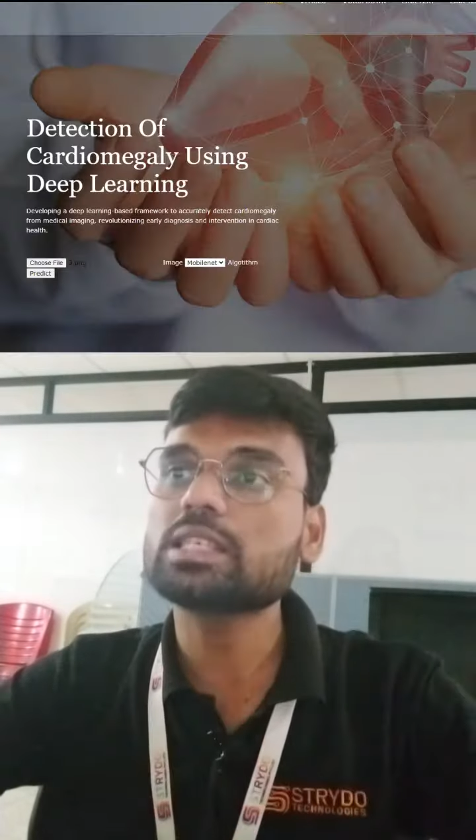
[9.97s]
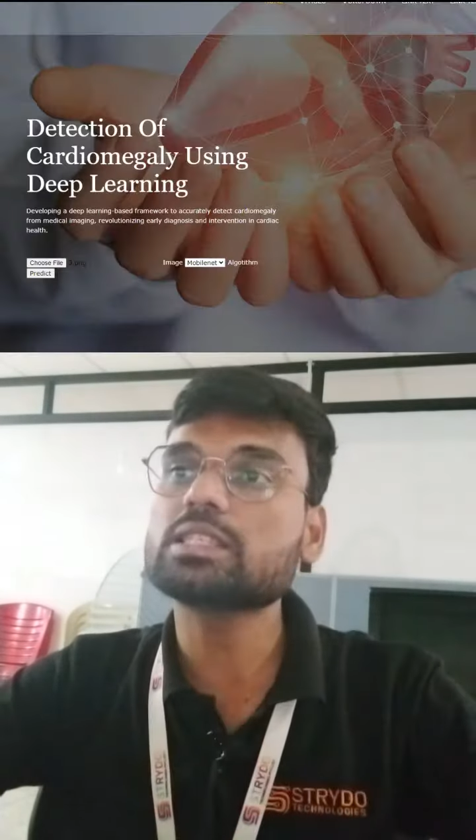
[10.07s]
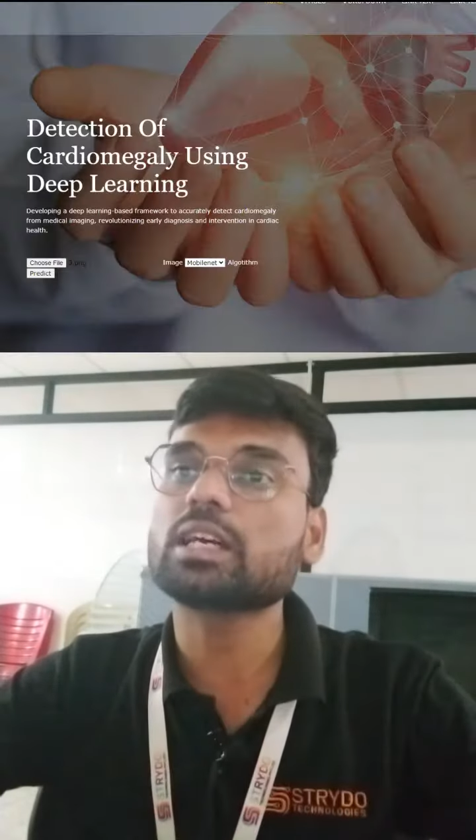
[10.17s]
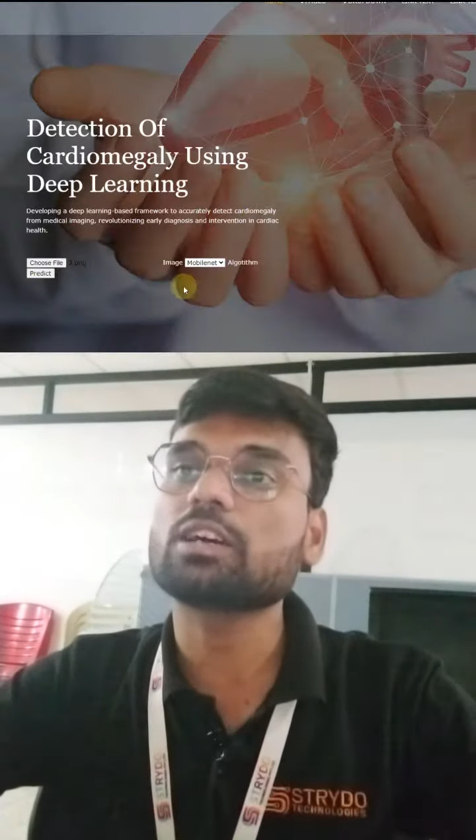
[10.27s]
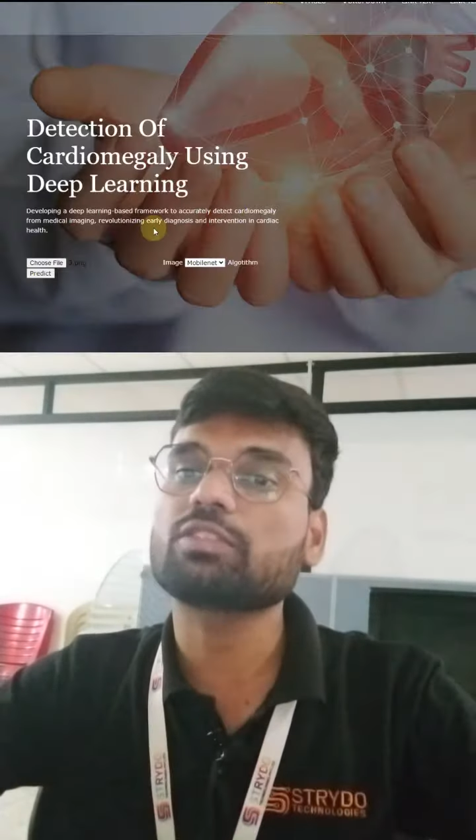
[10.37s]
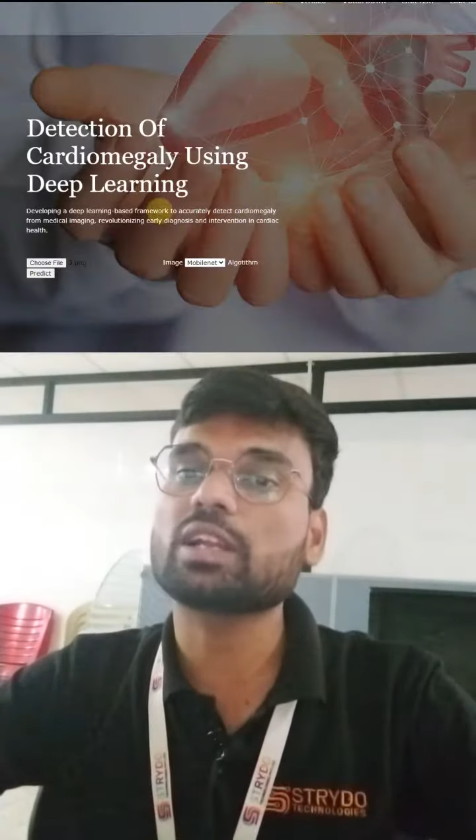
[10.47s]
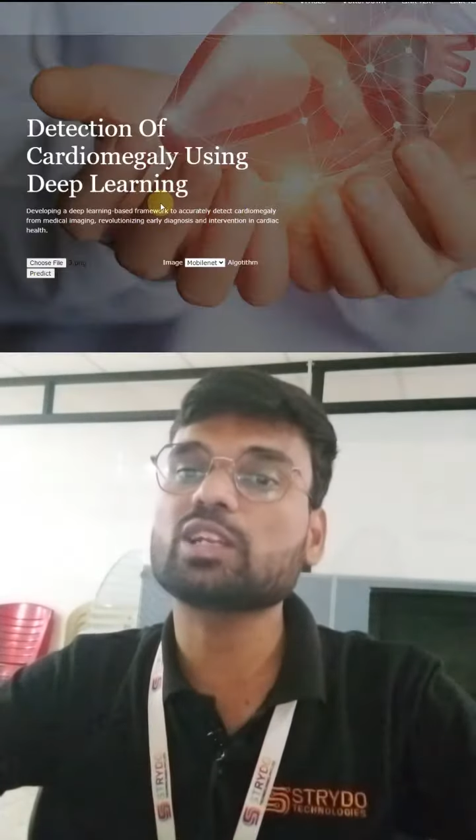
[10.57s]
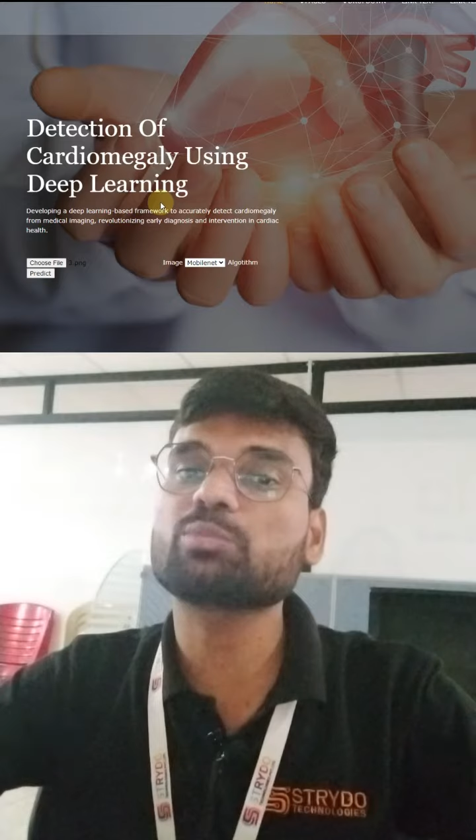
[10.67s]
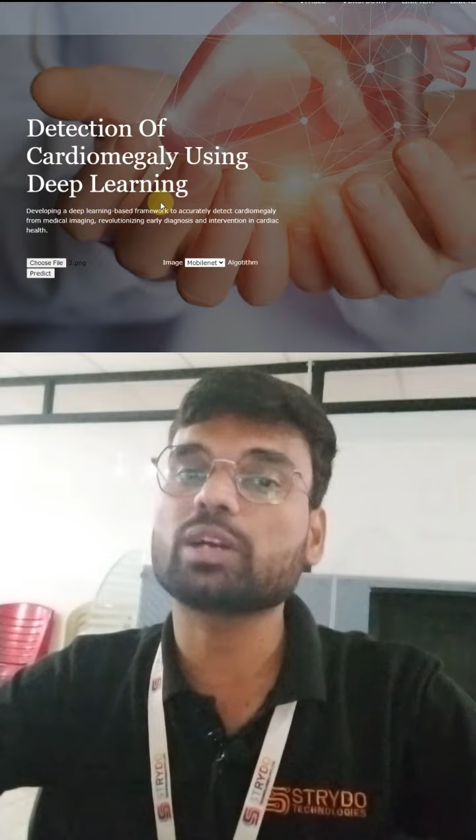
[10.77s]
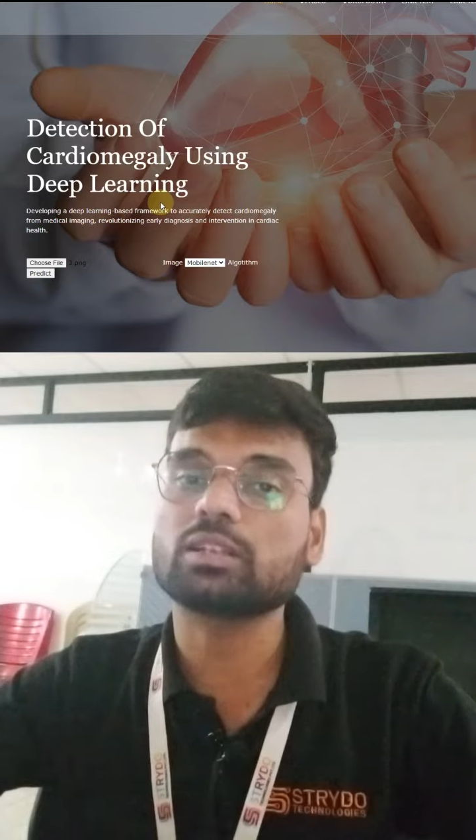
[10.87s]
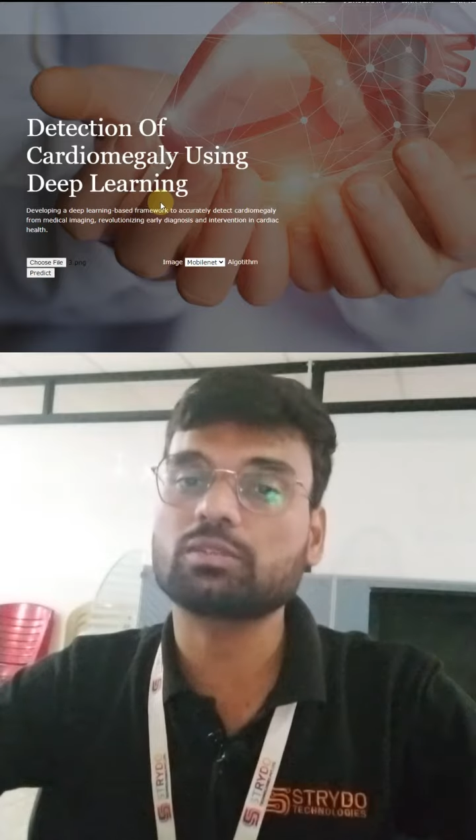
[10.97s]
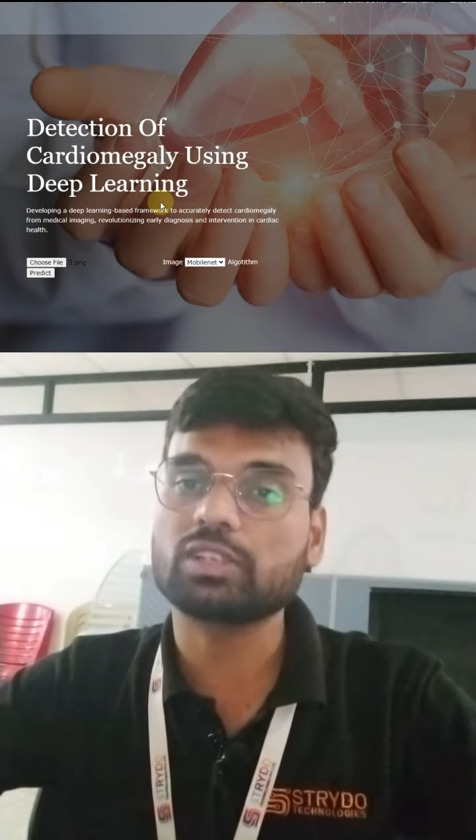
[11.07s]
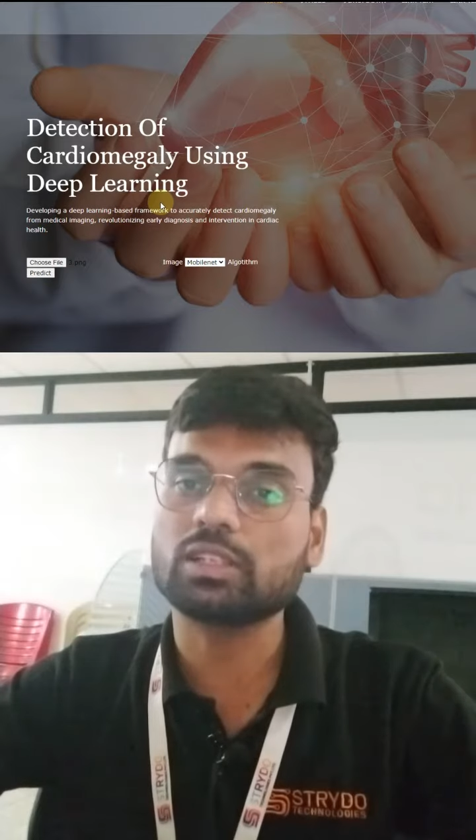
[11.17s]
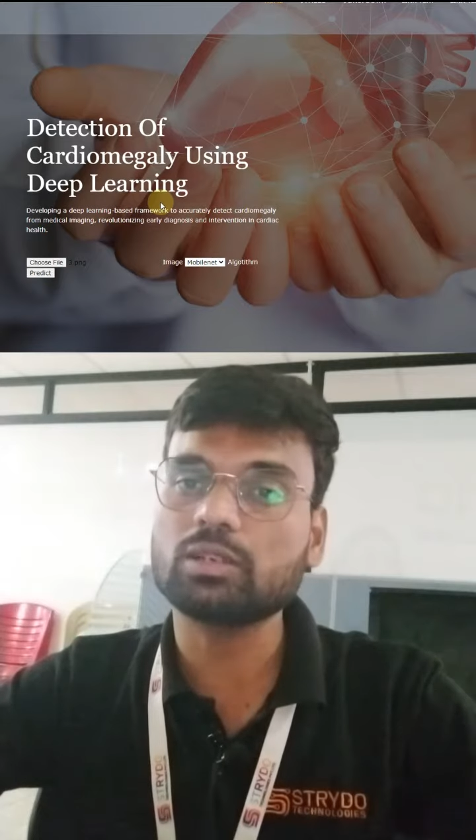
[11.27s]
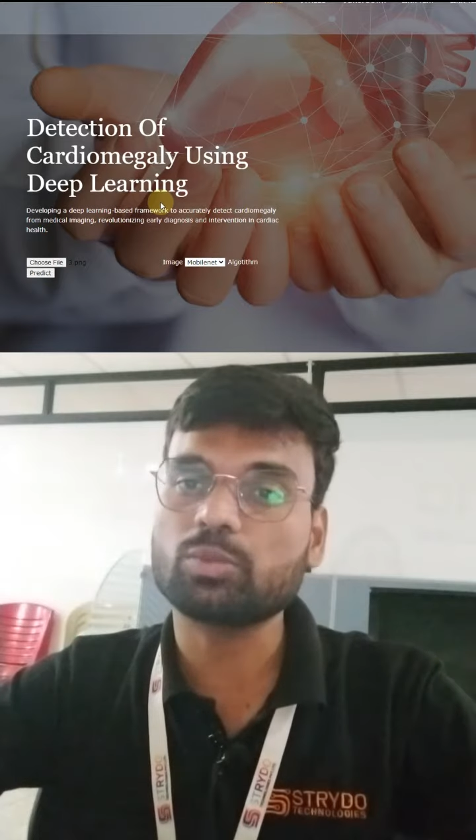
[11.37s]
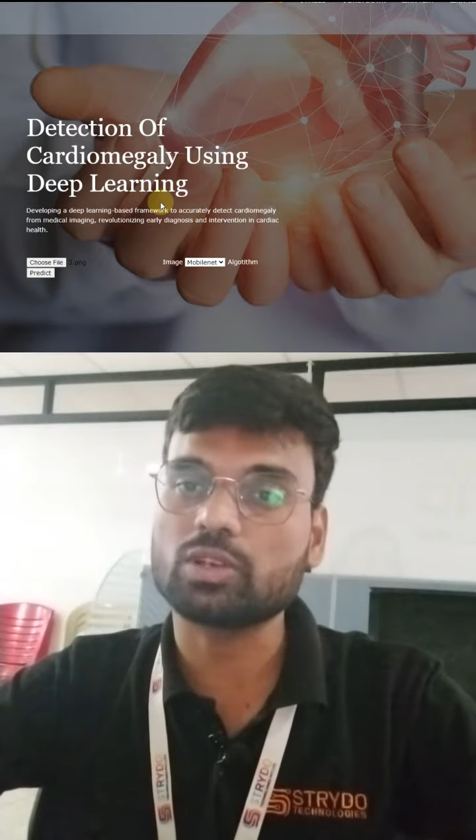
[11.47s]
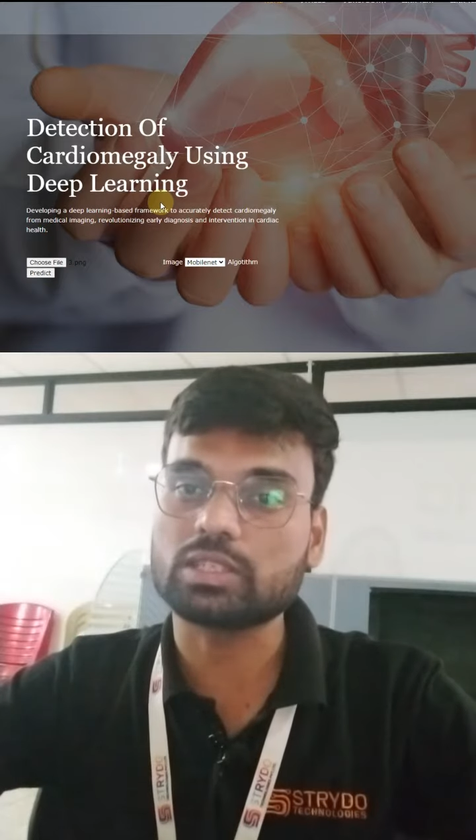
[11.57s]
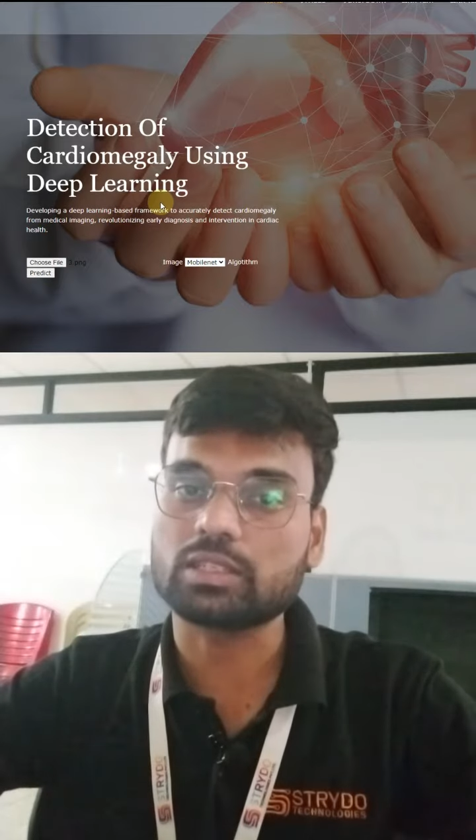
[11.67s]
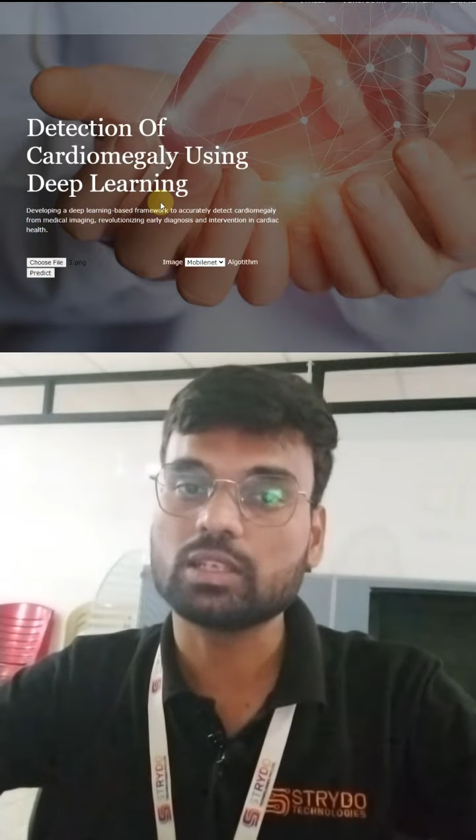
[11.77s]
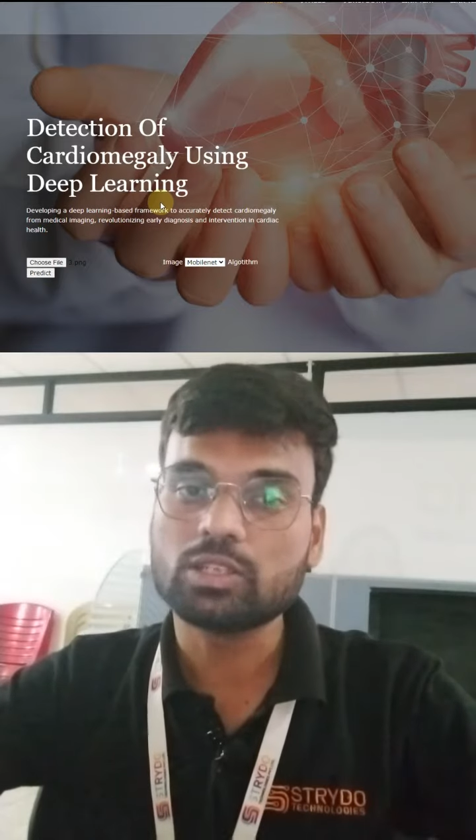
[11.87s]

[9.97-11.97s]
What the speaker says: is the front end part for the project.